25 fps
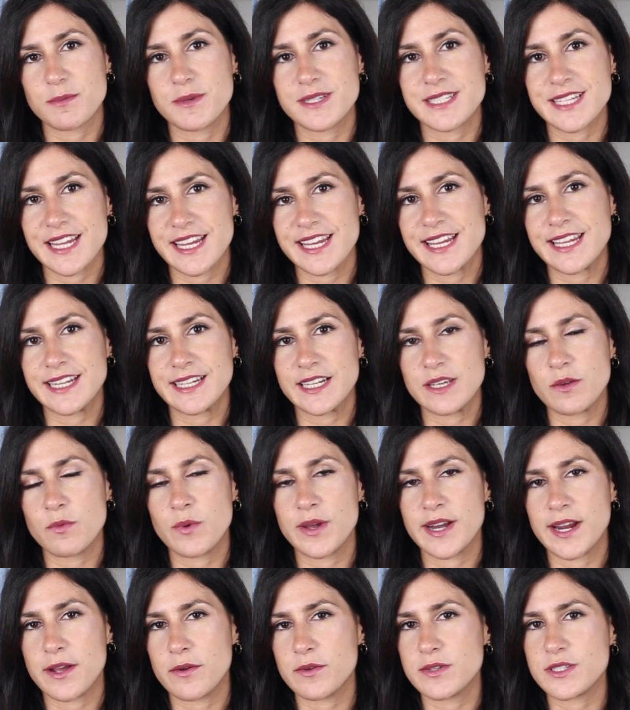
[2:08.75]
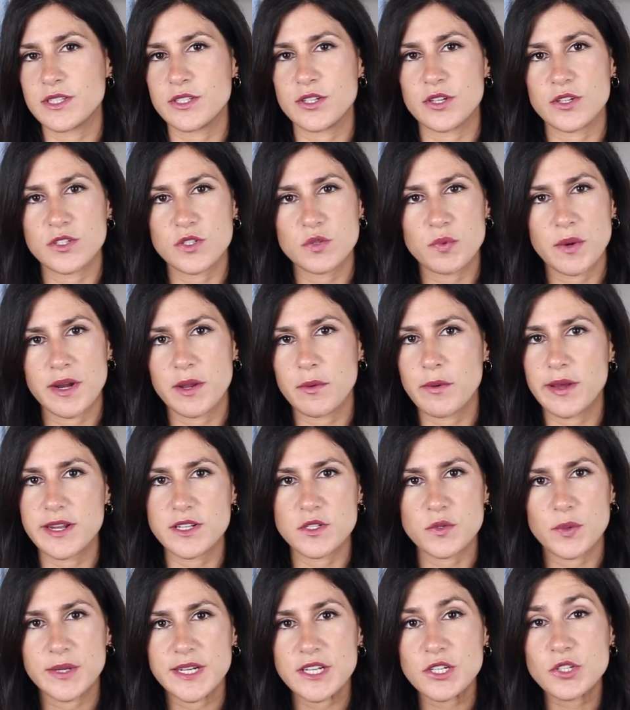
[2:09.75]
particularly when I was, you know,
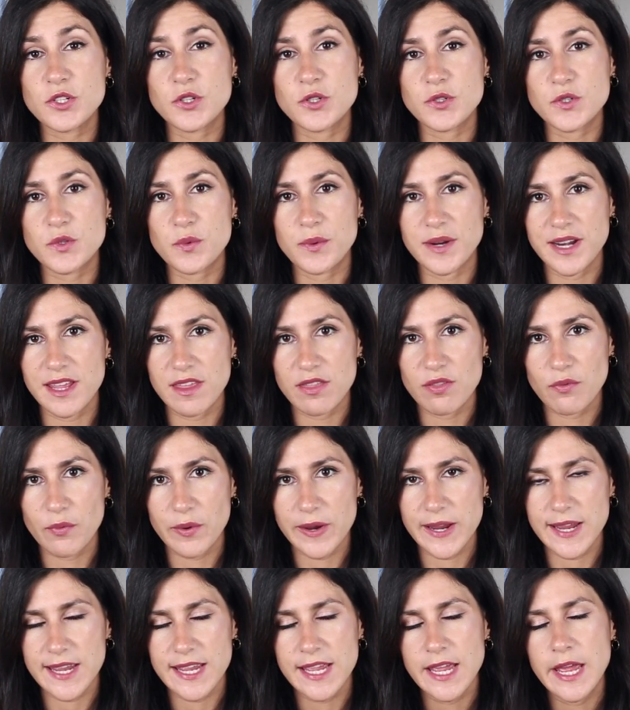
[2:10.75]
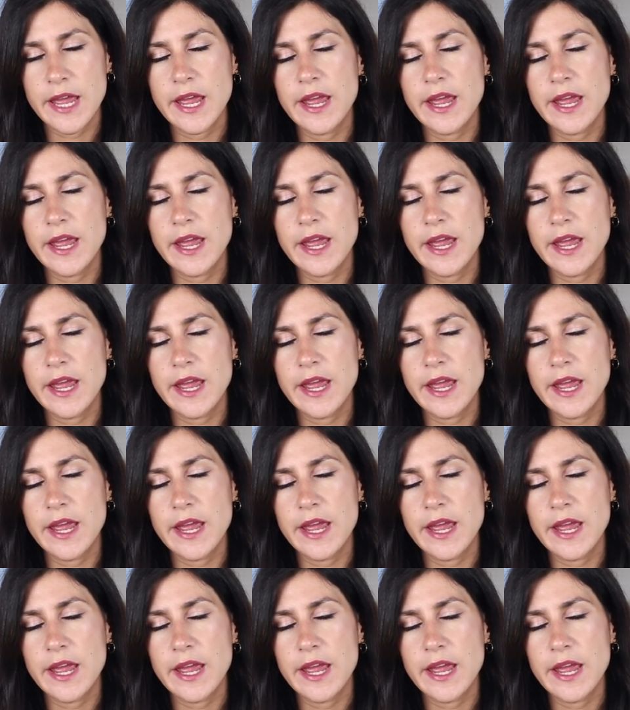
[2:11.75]
21, 22, 23.